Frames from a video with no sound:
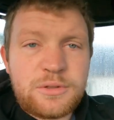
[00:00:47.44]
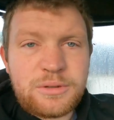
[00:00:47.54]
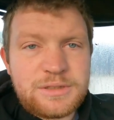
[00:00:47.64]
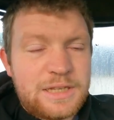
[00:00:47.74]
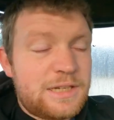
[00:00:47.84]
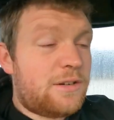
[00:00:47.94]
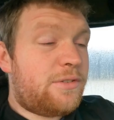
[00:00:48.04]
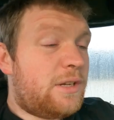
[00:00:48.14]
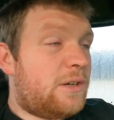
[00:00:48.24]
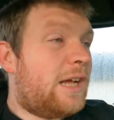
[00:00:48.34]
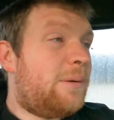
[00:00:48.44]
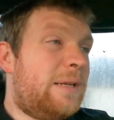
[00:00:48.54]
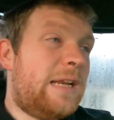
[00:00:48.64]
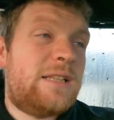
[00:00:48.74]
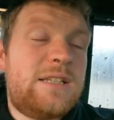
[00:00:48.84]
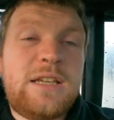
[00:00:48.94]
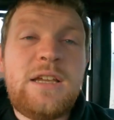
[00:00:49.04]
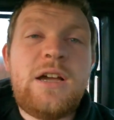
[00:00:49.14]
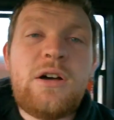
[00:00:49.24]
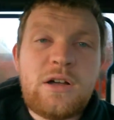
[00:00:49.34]
towards the end of the video, I'll be letting
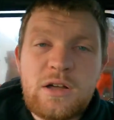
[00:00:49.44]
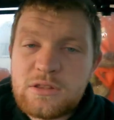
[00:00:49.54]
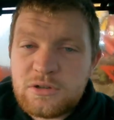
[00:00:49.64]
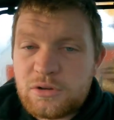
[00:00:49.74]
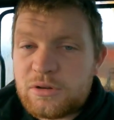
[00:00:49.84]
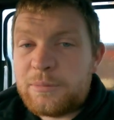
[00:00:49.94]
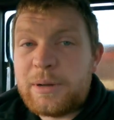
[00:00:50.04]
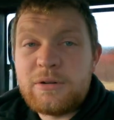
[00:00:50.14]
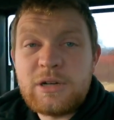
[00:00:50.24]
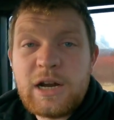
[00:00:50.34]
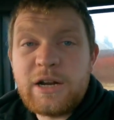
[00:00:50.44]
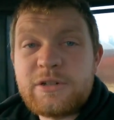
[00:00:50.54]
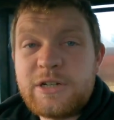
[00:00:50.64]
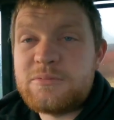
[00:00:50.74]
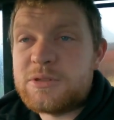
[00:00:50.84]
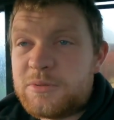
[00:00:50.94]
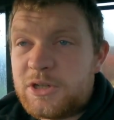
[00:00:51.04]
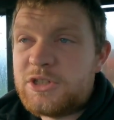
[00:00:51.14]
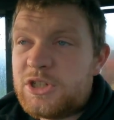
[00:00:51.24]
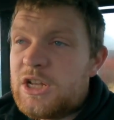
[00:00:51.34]
you know about our Christmas
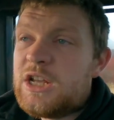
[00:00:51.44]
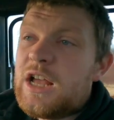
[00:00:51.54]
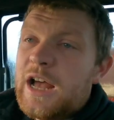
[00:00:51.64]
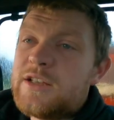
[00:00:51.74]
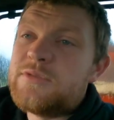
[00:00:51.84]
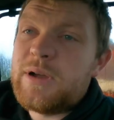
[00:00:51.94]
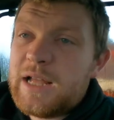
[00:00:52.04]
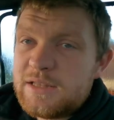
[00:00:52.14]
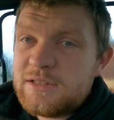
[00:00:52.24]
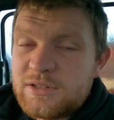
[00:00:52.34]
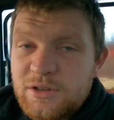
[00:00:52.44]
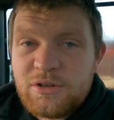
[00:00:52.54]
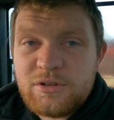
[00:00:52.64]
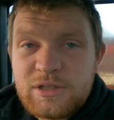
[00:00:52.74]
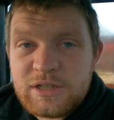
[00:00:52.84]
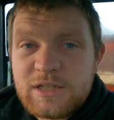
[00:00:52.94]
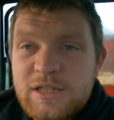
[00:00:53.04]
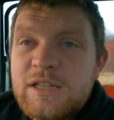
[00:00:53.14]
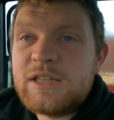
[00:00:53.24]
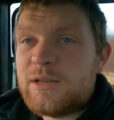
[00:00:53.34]
merch as well, so you
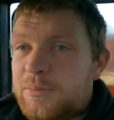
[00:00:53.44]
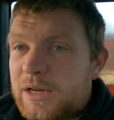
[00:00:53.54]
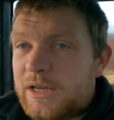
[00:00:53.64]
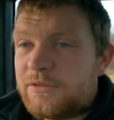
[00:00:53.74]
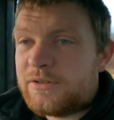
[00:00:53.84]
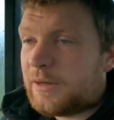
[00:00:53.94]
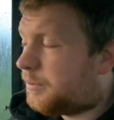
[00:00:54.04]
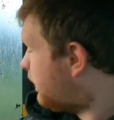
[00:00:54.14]
can keep an eye out for that.